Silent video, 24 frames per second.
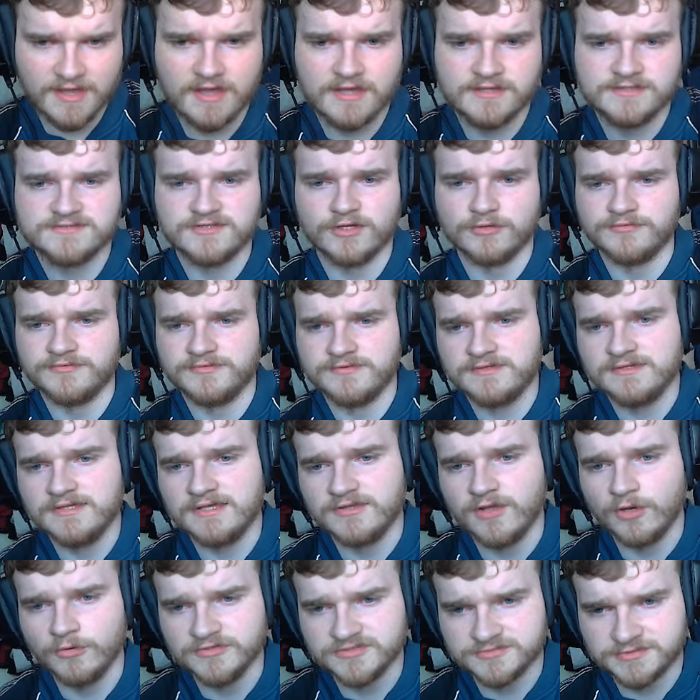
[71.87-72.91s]
So you
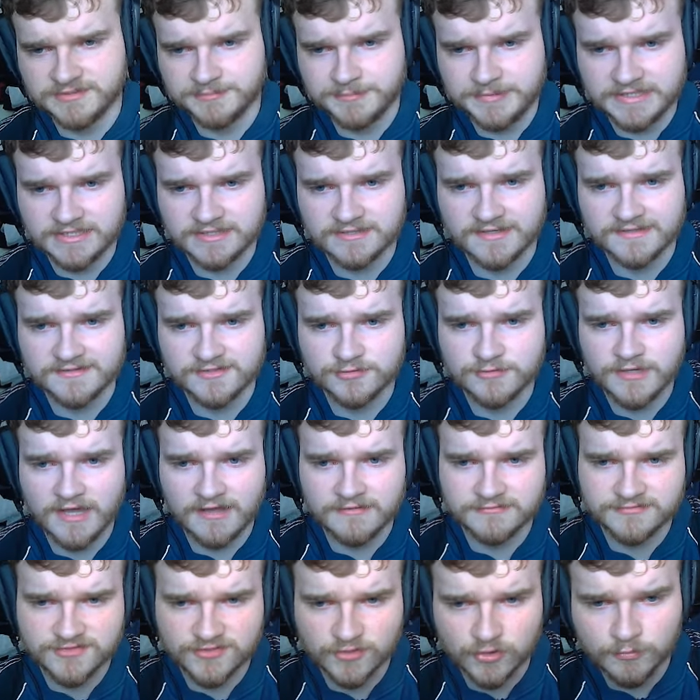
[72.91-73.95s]
notice with the build I do
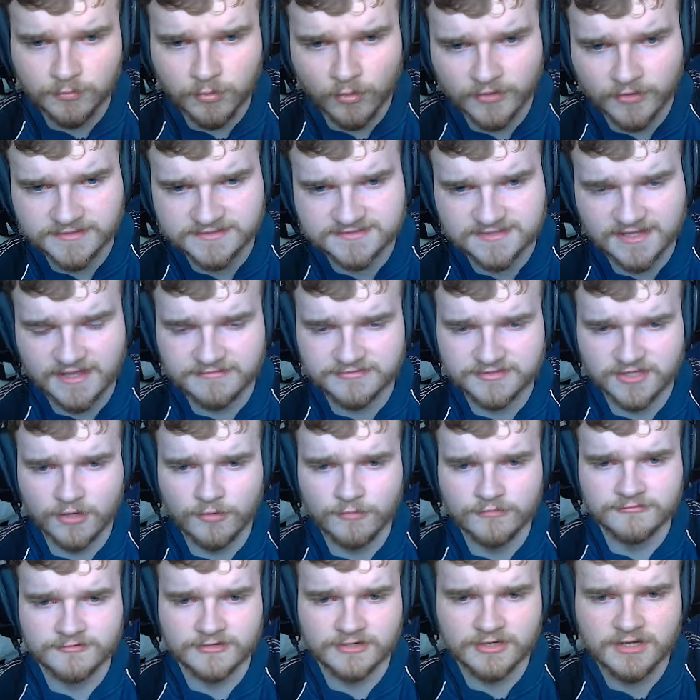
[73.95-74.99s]
have 2 points left
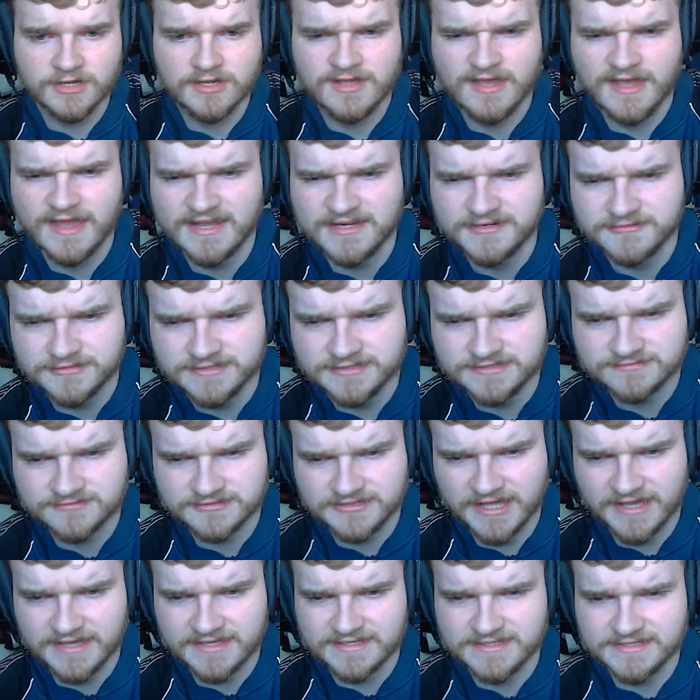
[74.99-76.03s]
over. The reason for
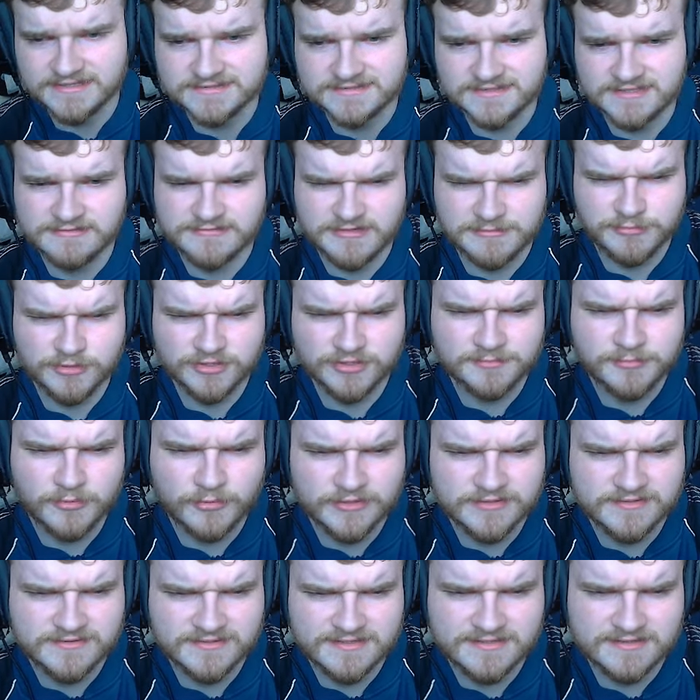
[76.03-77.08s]
that is if I put the
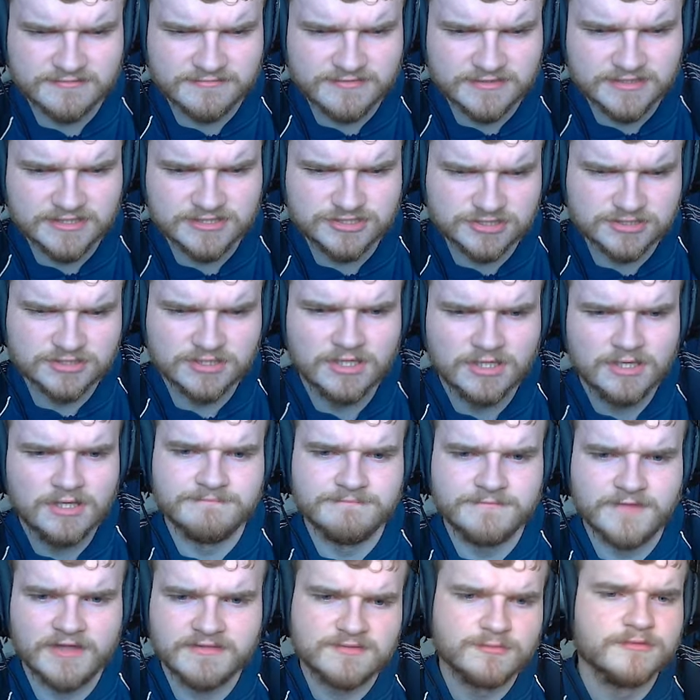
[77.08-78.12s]
point into finishing,
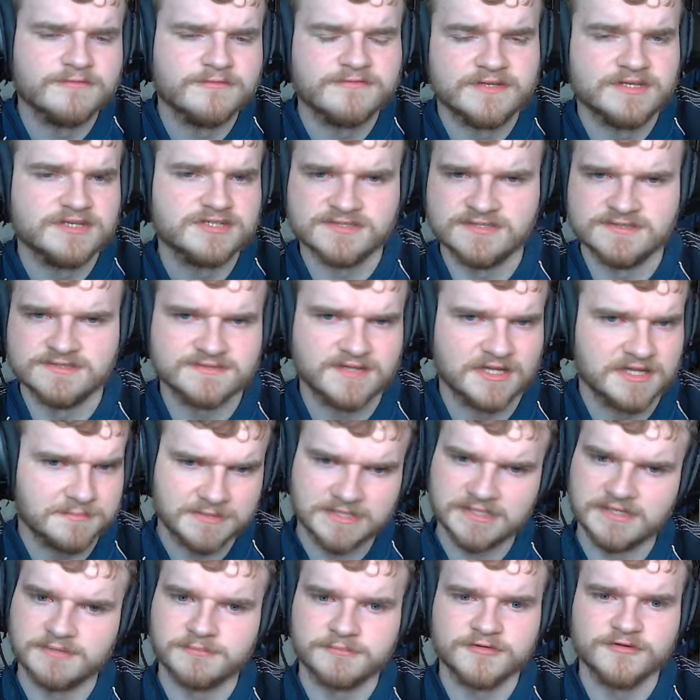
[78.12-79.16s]
91 finishing is going to
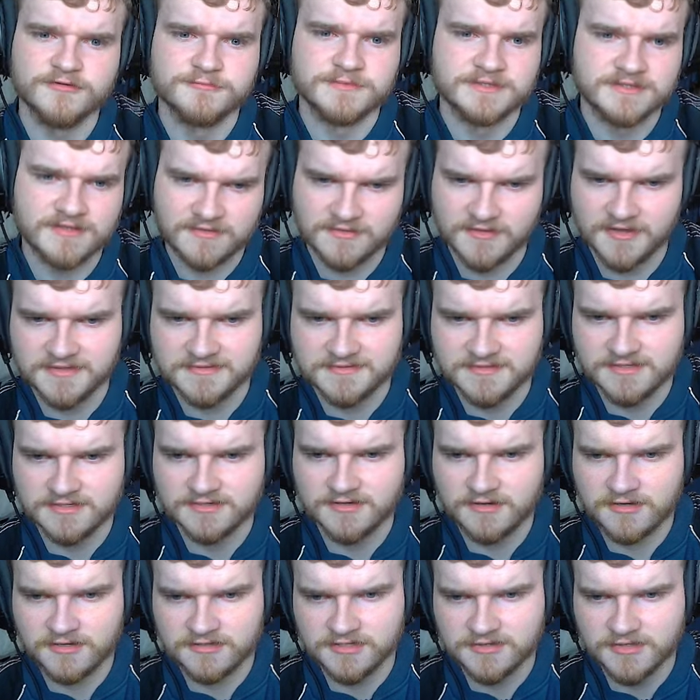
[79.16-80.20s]
be an improvement on 90. You're
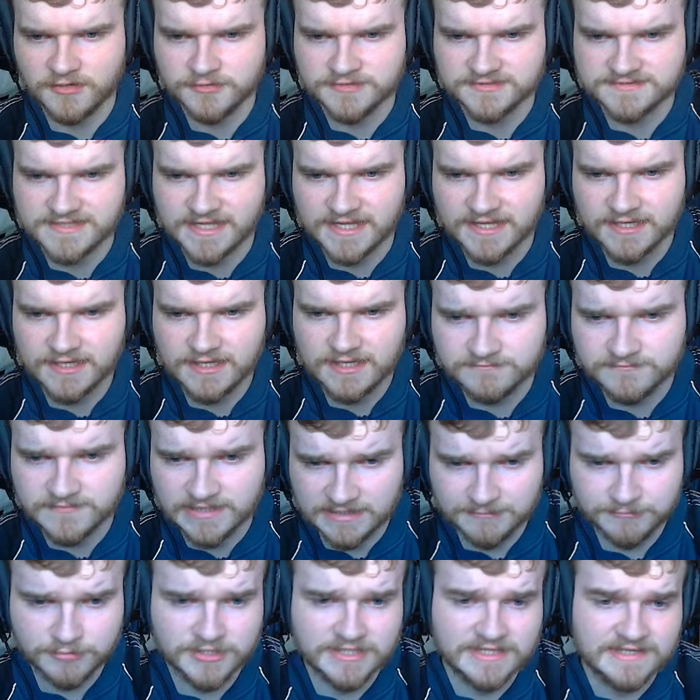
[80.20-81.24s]
not going to notice that. You
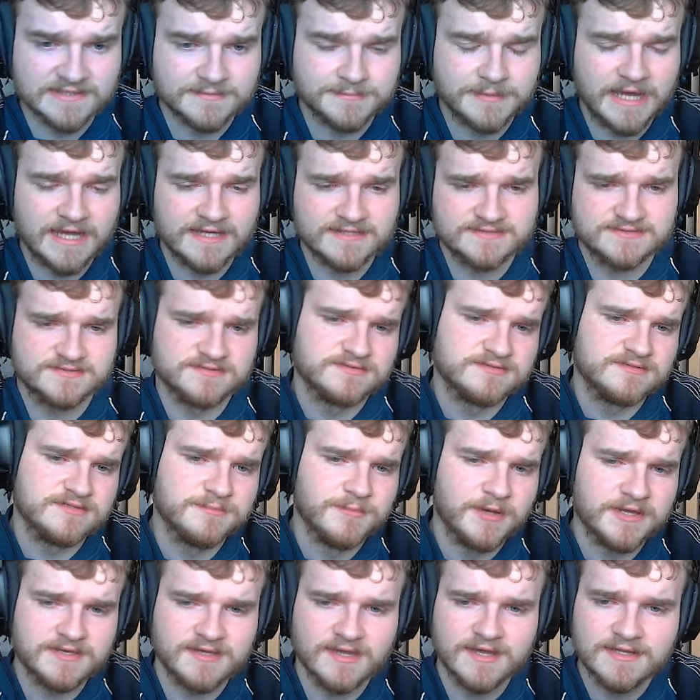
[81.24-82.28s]
can put it into passing, you
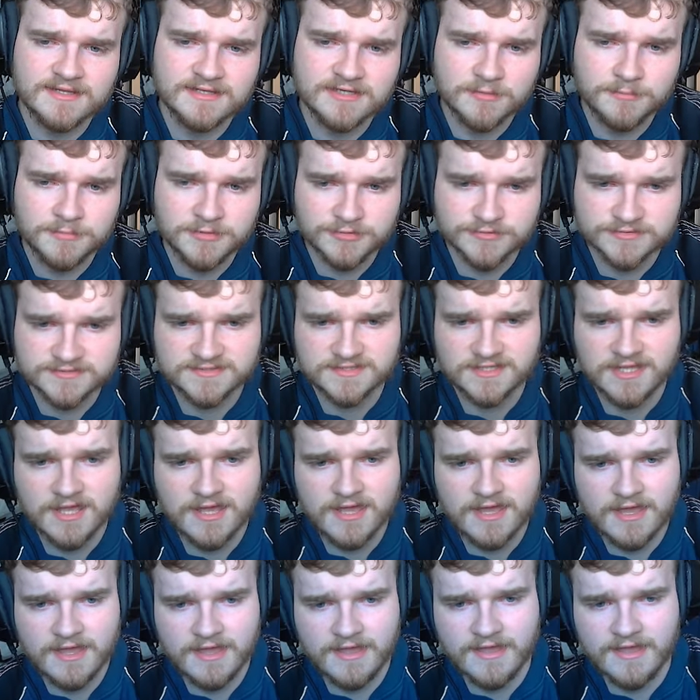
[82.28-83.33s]
might get a little boost.
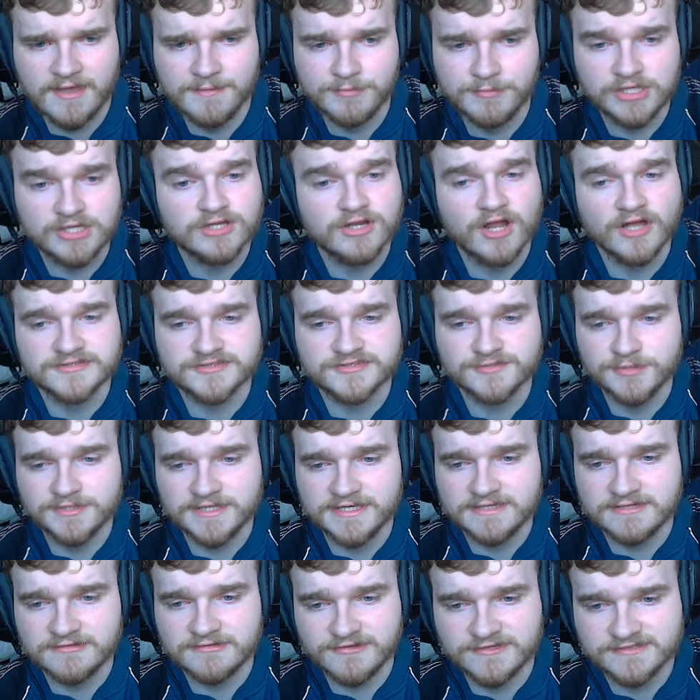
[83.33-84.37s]
But you could also put
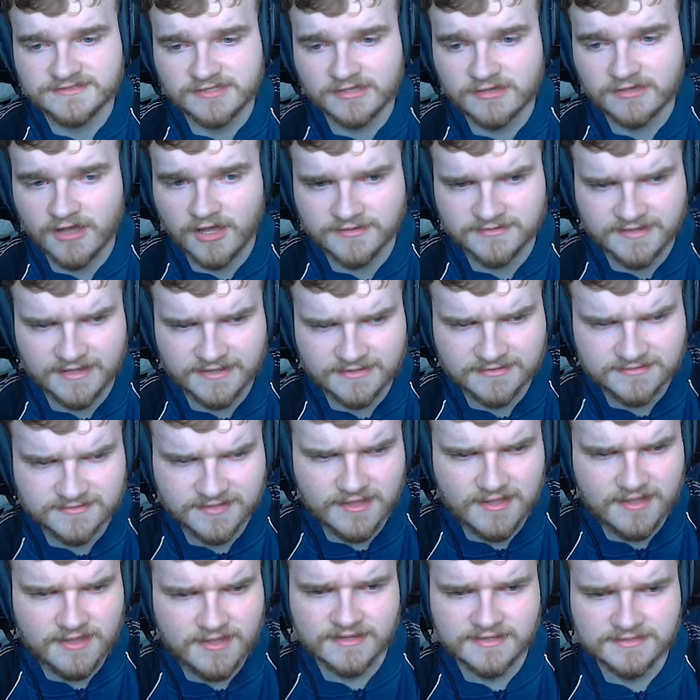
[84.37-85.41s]
it into physical contact.
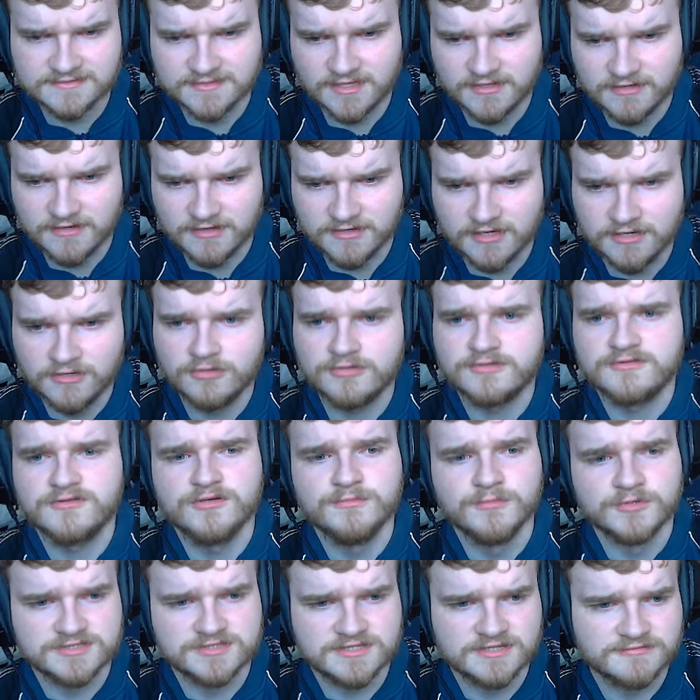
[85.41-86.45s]
It's not going to look too
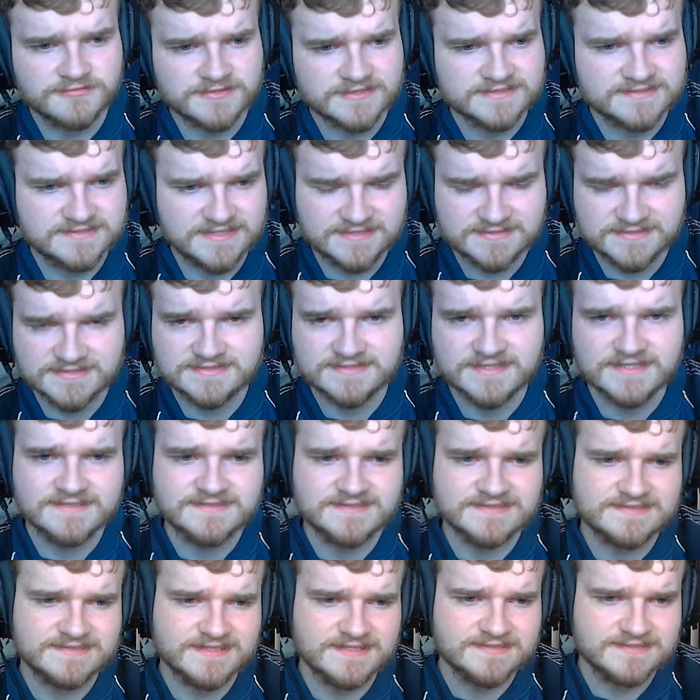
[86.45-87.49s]
much different, 66
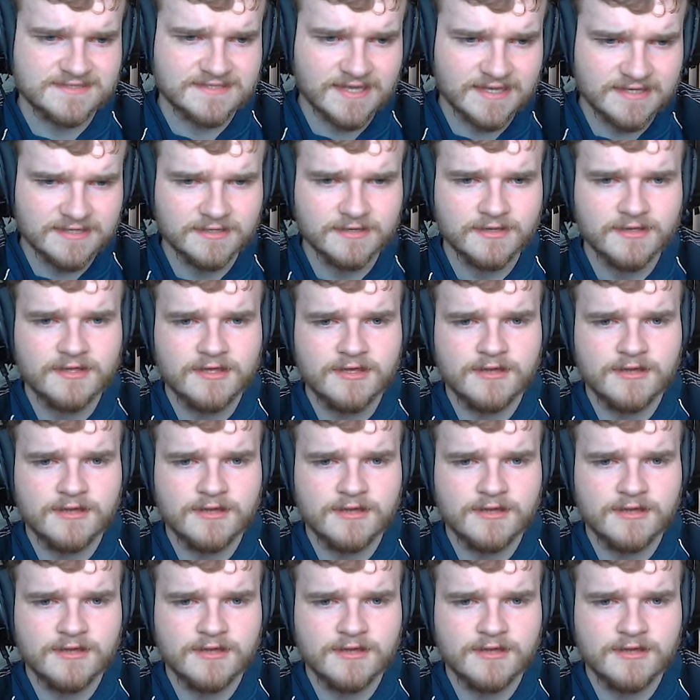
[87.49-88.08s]
to 68.